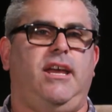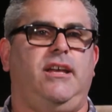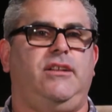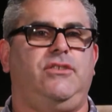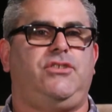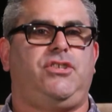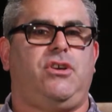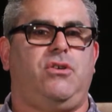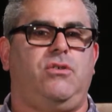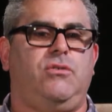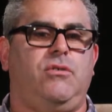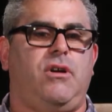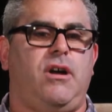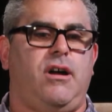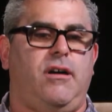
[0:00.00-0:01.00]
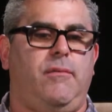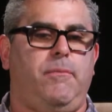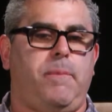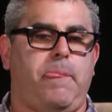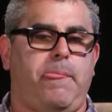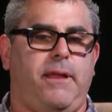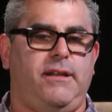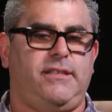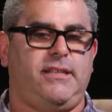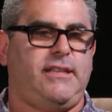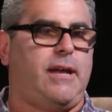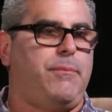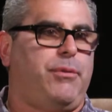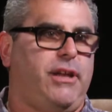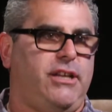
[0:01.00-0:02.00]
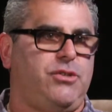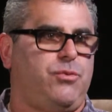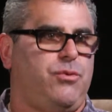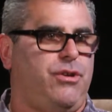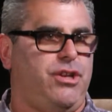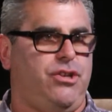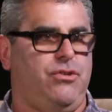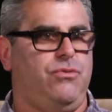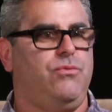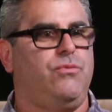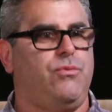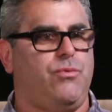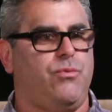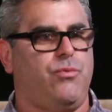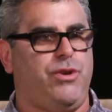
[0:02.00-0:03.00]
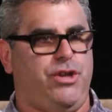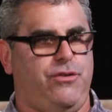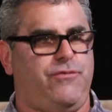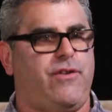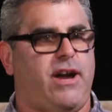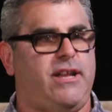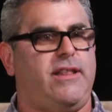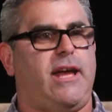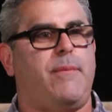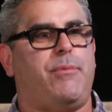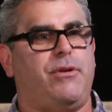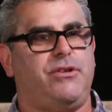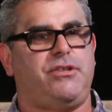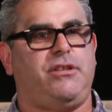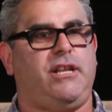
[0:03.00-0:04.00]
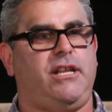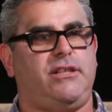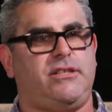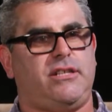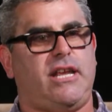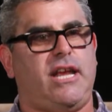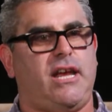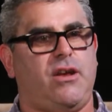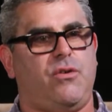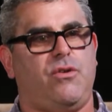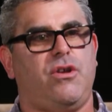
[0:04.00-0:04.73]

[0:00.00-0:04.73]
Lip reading: And so it's at that place where you find that person that's